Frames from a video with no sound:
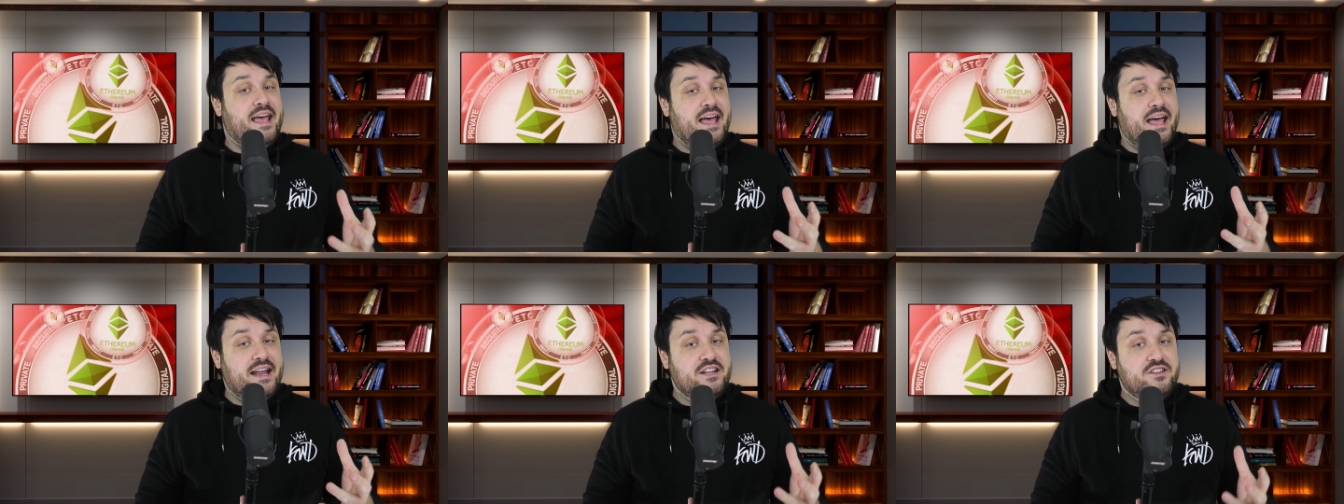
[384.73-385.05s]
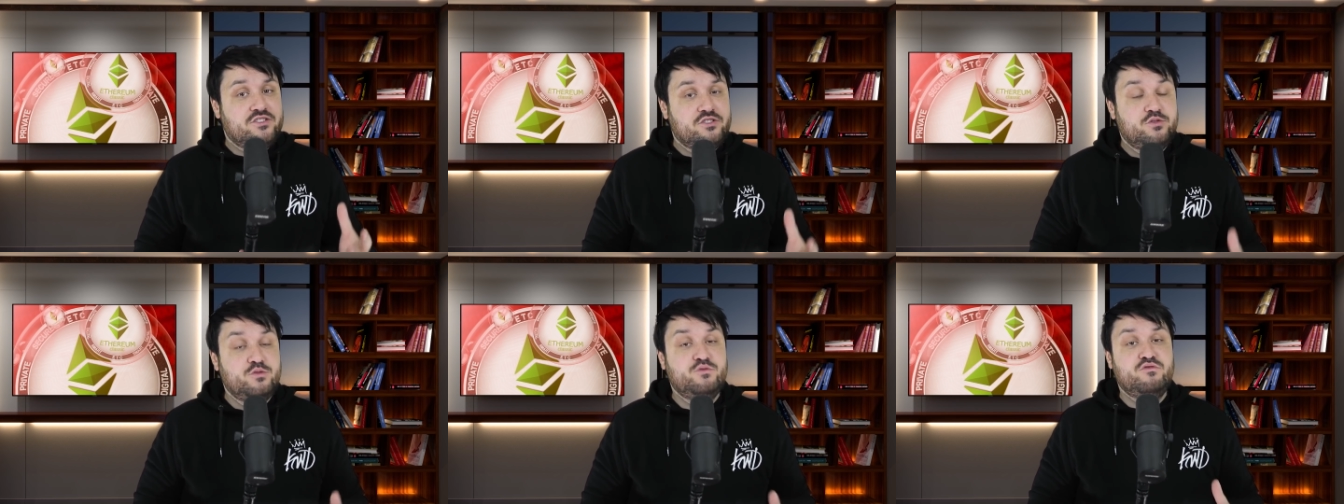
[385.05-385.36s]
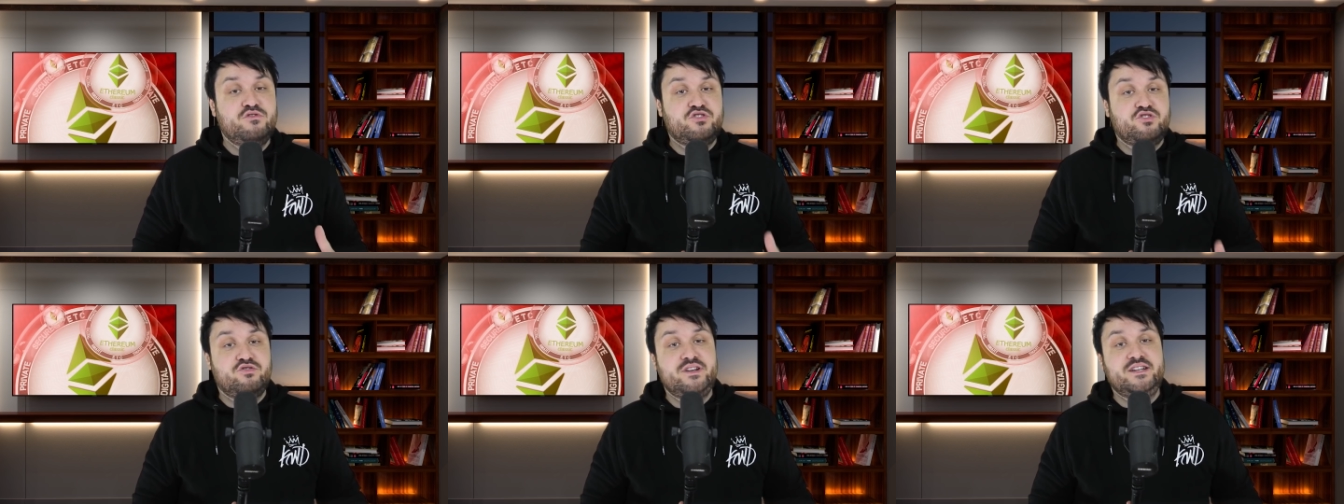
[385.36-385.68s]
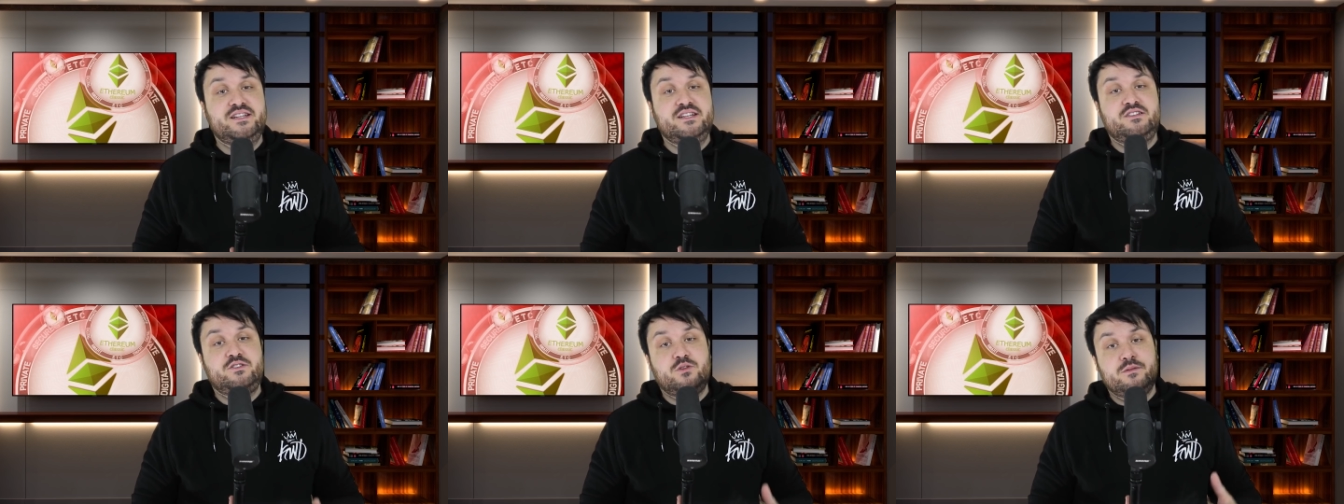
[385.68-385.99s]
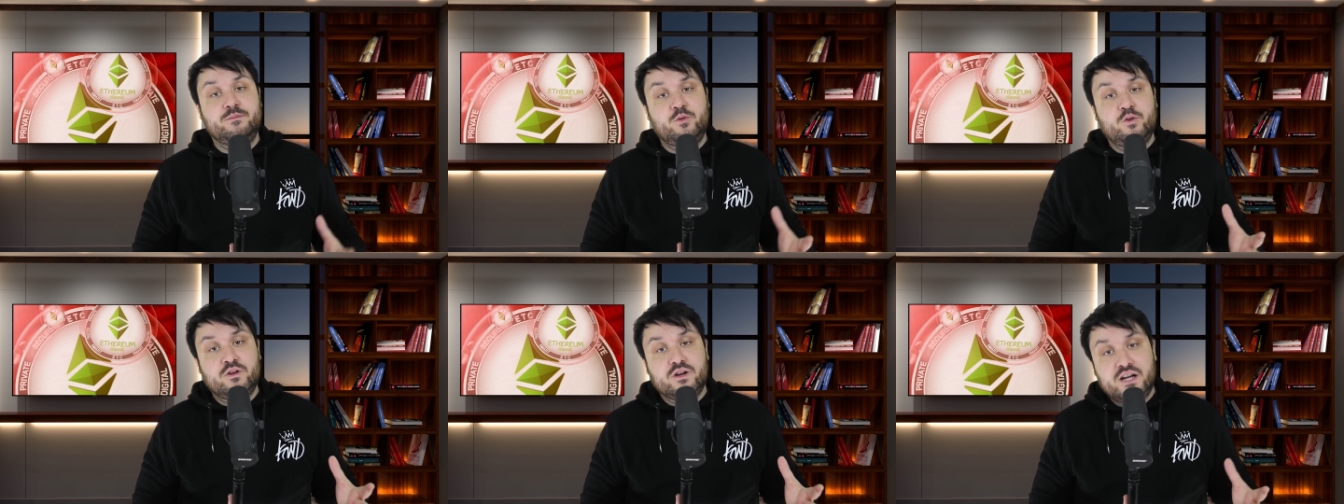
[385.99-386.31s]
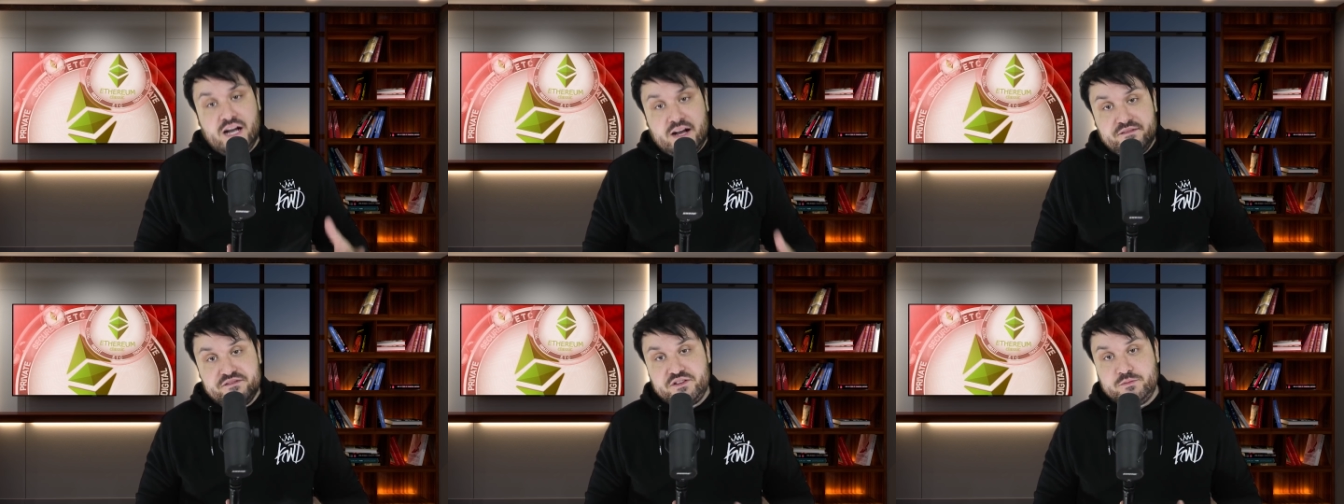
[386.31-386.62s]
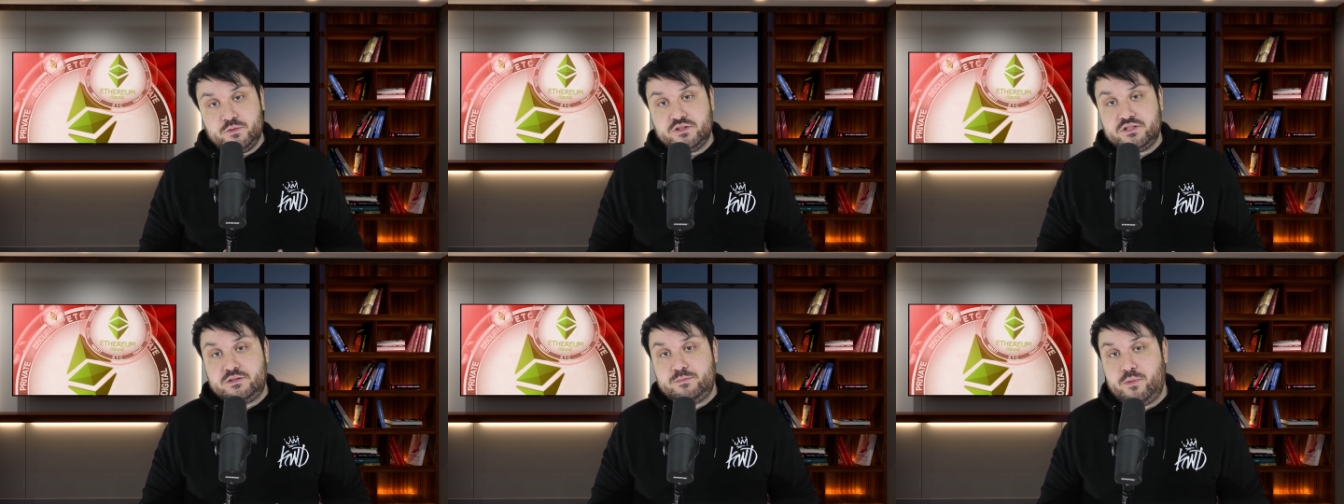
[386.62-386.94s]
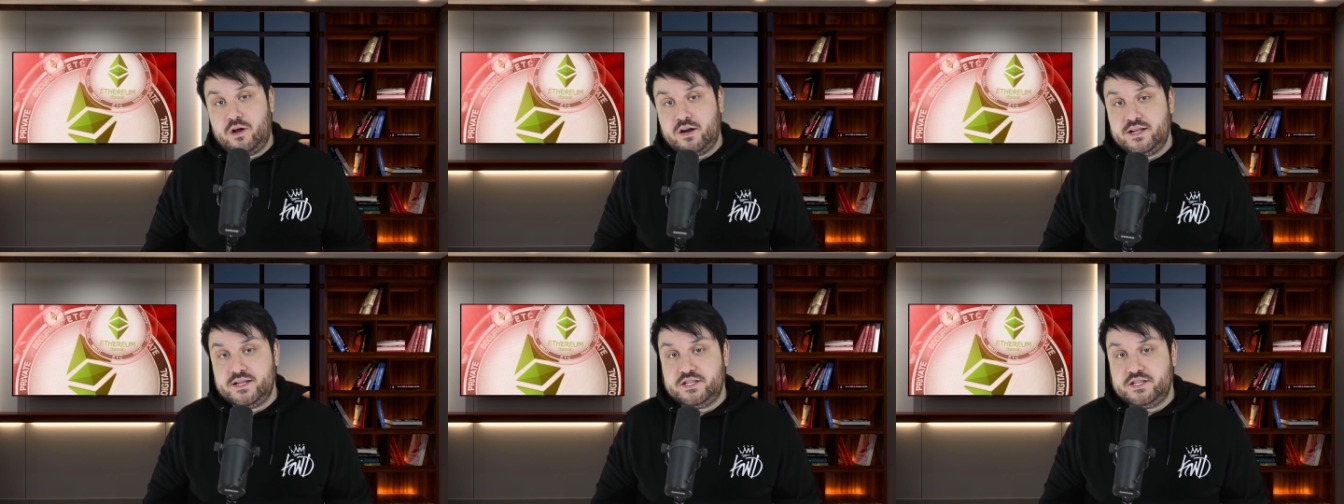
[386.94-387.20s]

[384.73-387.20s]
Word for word: and it soon retreated to a more comfortable spot